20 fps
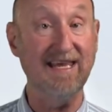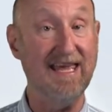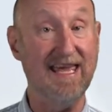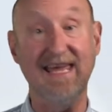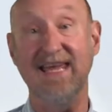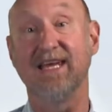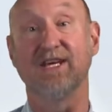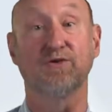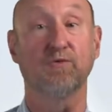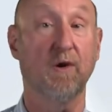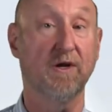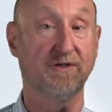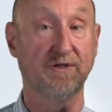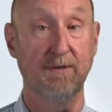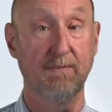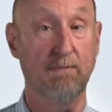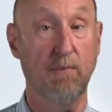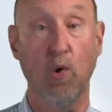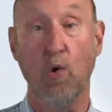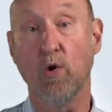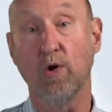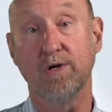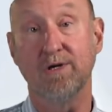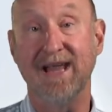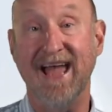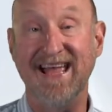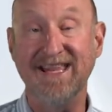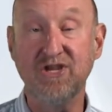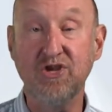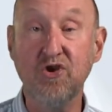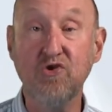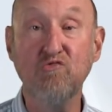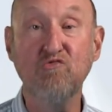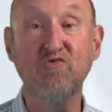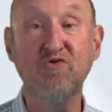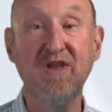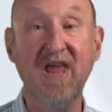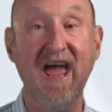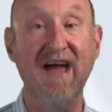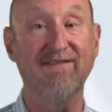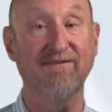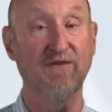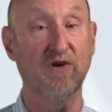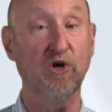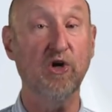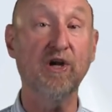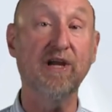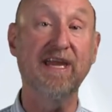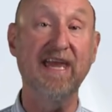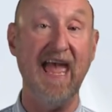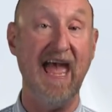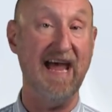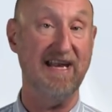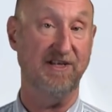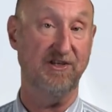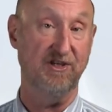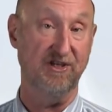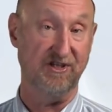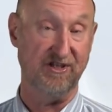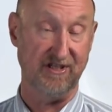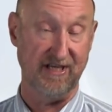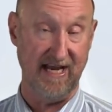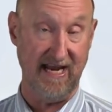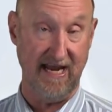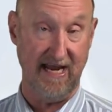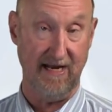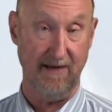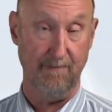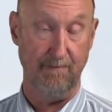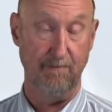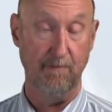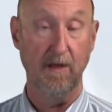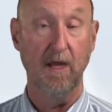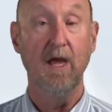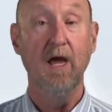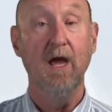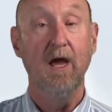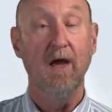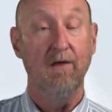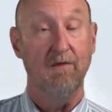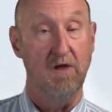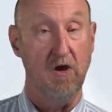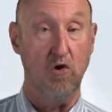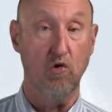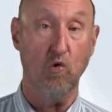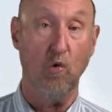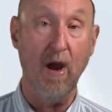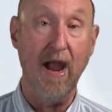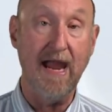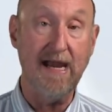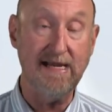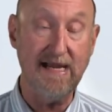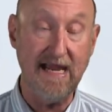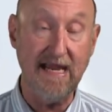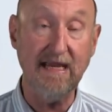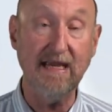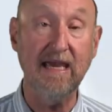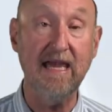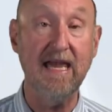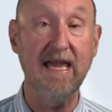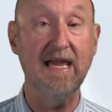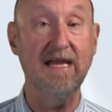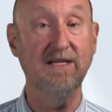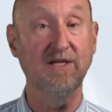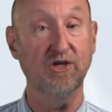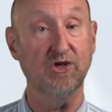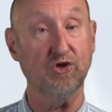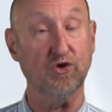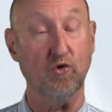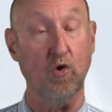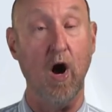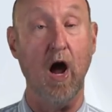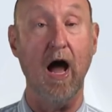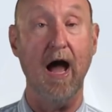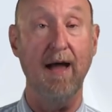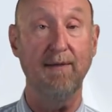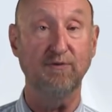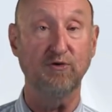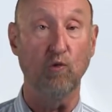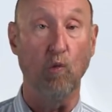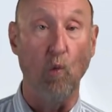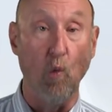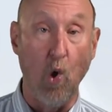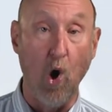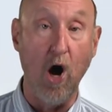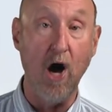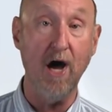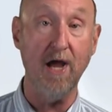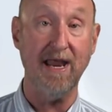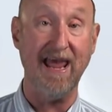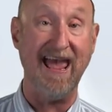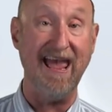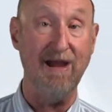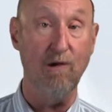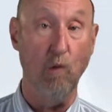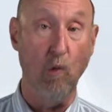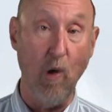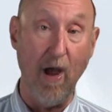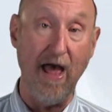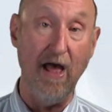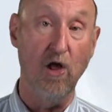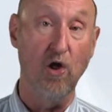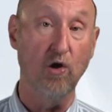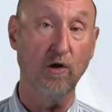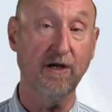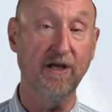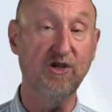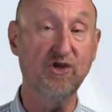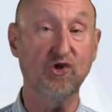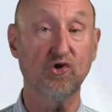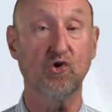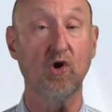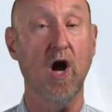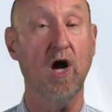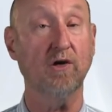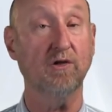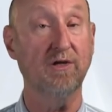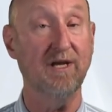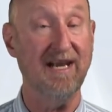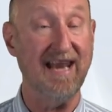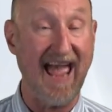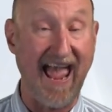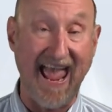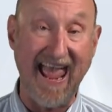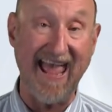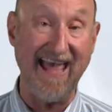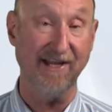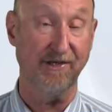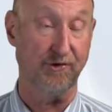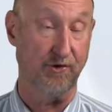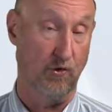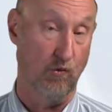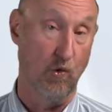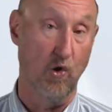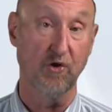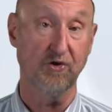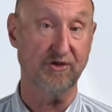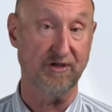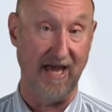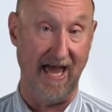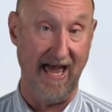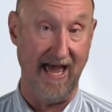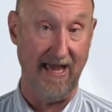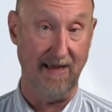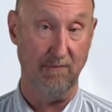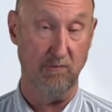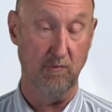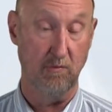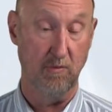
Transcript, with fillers: key is what's important, and you never get to see it. The grading key describes what a well-constructed answer will say,